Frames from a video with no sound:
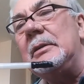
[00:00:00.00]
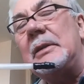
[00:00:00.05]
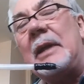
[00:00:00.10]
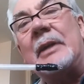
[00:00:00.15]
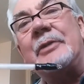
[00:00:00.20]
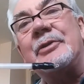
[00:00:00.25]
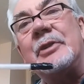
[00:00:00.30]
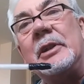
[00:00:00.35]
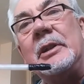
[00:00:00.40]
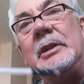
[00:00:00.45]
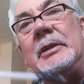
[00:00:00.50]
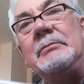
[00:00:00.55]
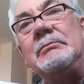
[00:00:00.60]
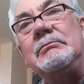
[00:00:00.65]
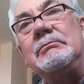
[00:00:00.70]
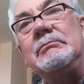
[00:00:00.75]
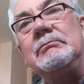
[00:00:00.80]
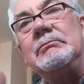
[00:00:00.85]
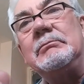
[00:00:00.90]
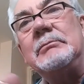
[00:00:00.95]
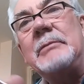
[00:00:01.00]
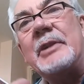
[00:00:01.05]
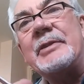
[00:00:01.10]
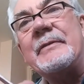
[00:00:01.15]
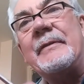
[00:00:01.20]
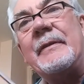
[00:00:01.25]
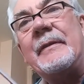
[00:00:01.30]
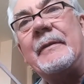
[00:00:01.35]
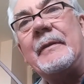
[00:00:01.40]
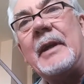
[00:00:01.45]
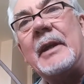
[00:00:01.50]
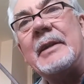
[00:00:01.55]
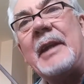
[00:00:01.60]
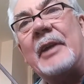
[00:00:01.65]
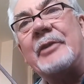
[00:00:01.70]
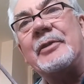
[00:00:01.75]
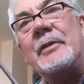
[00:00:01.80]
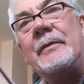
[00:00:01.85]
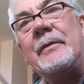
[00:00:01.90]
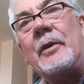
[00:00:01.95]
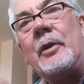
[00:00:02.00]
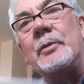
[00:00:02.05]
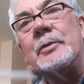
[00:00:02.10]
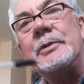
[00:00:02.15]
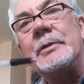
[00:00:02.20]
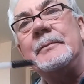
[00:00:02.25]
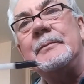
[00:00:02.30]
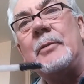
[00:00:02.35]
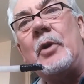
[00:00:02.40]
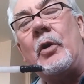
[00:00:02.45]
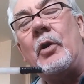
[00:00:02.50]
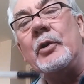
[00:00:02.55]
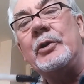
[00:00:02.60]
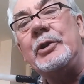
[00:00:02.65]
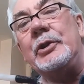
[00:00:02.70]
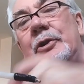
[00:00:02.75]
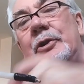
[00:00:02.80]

naturally as a natural float, or